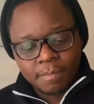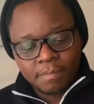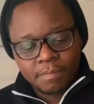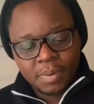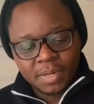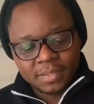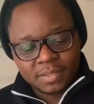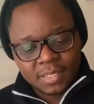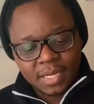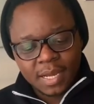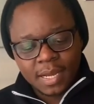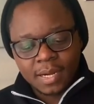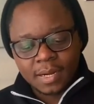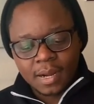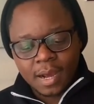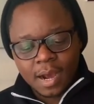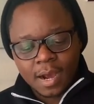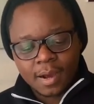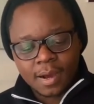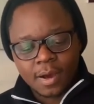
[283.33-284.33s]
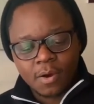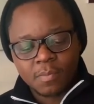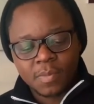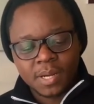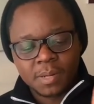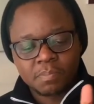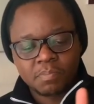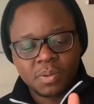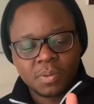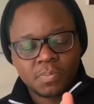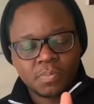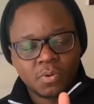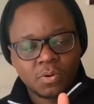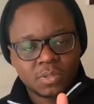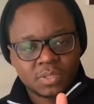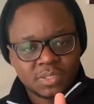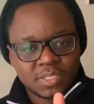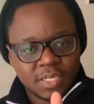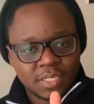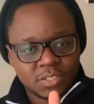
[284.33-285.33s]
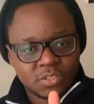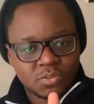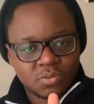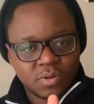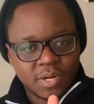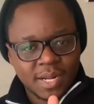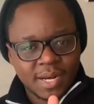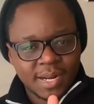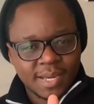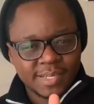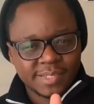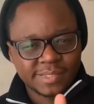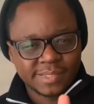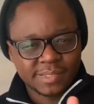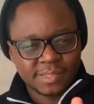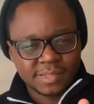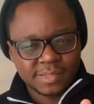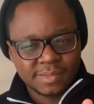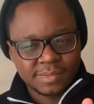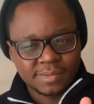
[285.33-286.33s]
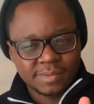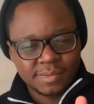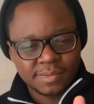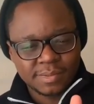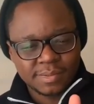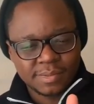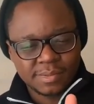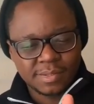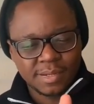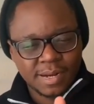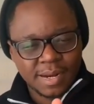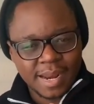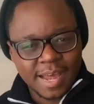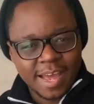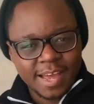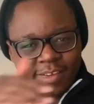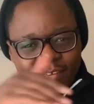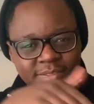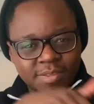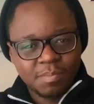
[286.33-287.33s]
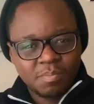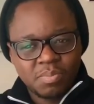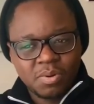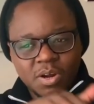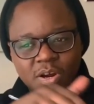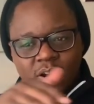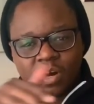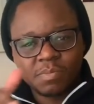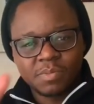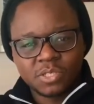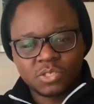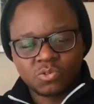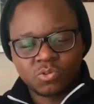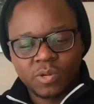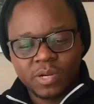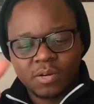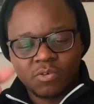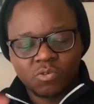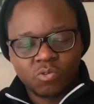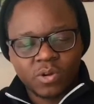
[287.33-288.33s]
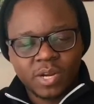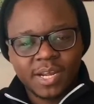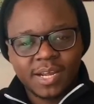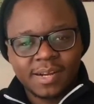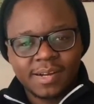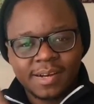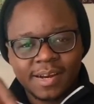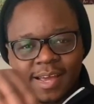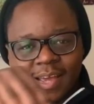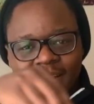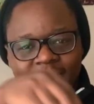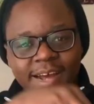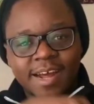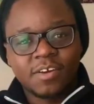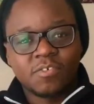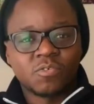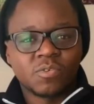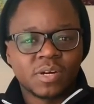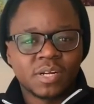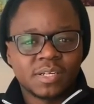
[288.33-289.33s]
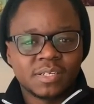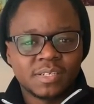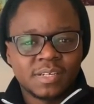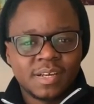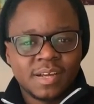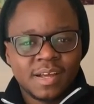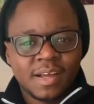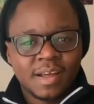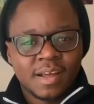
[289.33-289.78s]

But then, how many people tend to realize the line, the blur between real and unreal?